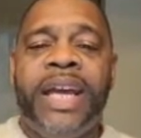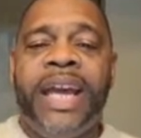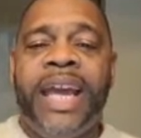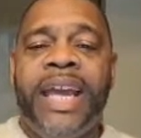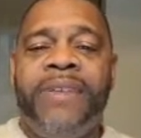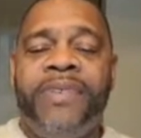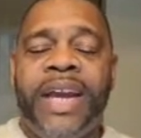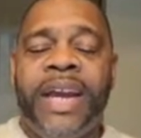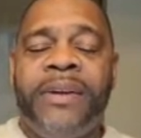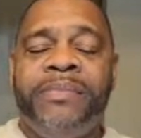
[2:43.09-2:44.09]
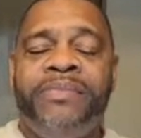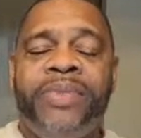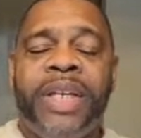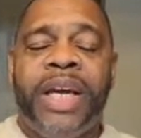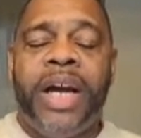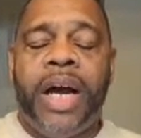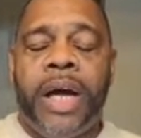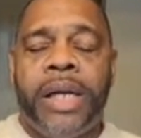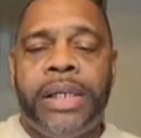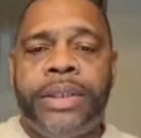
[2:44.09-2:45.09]
Hey, fam
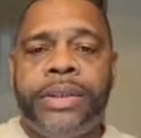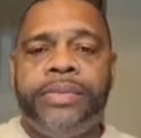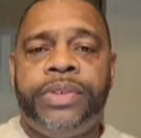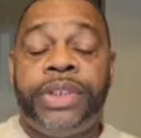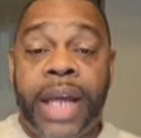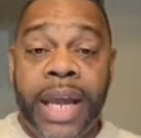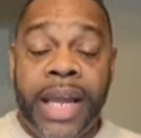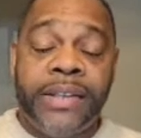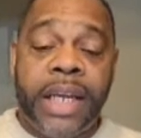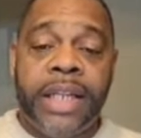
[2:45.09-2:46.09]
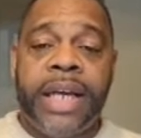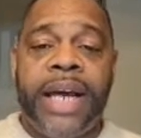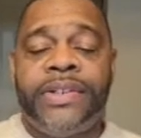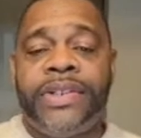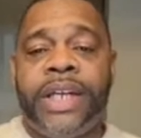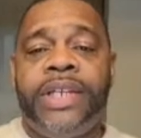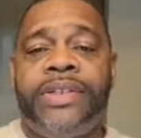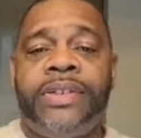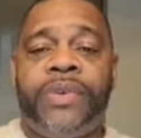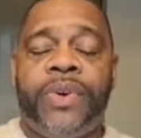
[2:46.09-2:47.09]
um, hand sanitizing
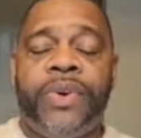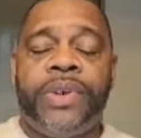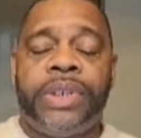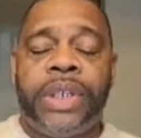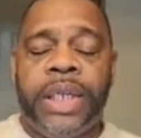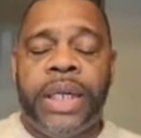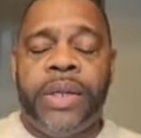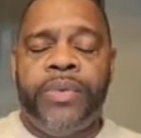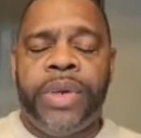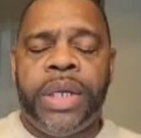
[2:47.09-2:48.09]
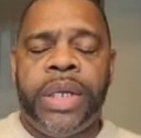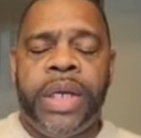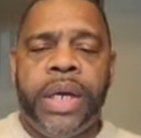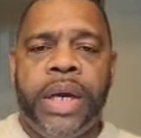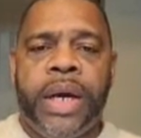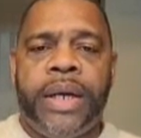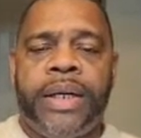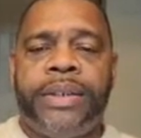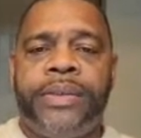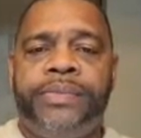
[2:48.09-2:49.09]
stations, of course, and then we
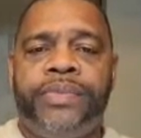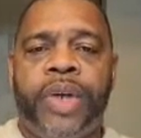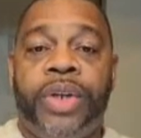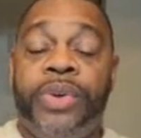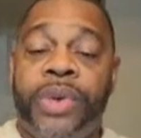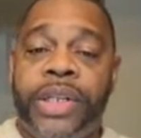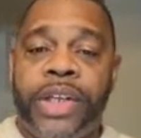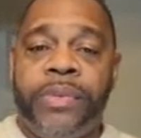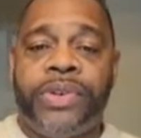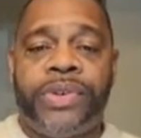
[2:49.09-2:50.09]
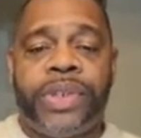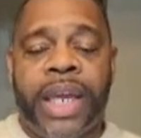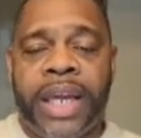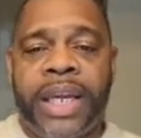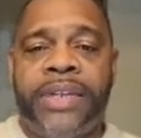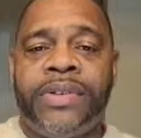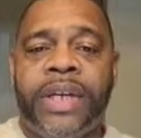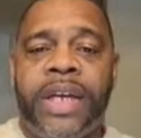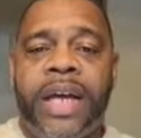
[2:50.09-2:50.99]
um, are doing the temperature scans.